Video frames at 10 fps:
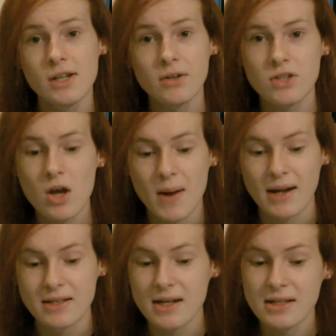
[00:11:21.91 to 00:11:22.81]
So in October,
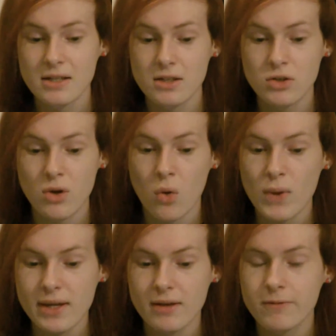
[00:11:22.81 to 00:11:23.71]
I decided to do a
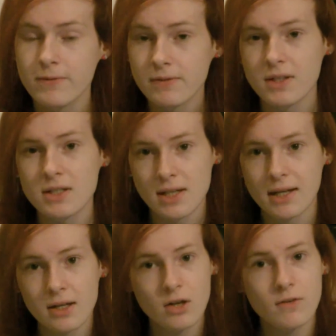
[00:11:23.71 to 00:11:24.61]
week of fifteen
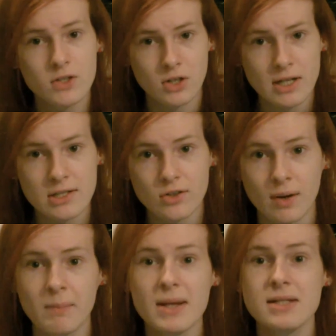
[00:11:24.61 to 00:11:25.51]
second covers on
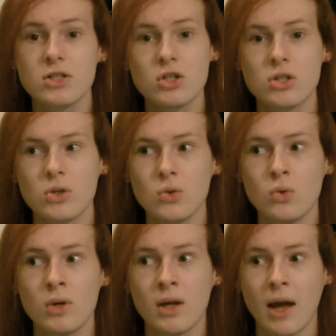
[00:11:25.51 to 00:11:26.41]
Instagram, basically just to
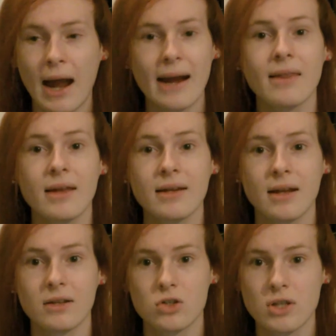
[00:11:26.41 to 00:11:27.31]

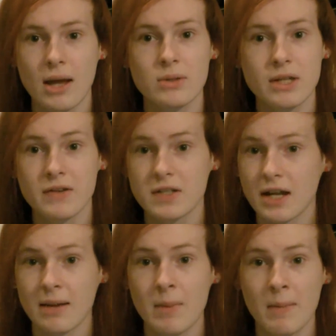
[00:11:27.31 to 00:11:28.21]
highlight just how serious
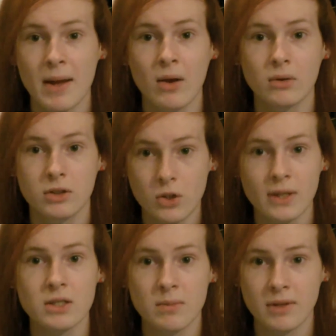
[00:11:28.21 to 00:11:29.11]
I am about
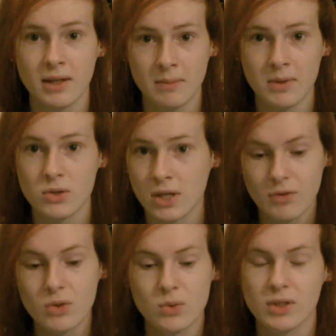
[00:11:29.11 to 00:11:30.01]
doing something in music.
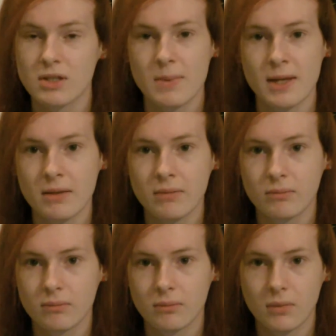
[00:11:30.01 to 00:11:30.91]
I've always wanted to be
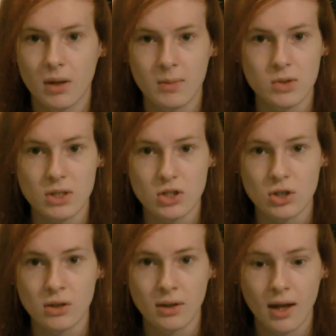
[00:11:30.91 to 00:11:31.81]
a
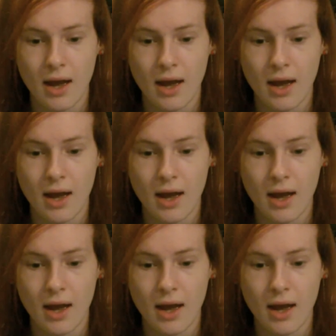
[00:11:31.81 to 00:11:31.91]
musician.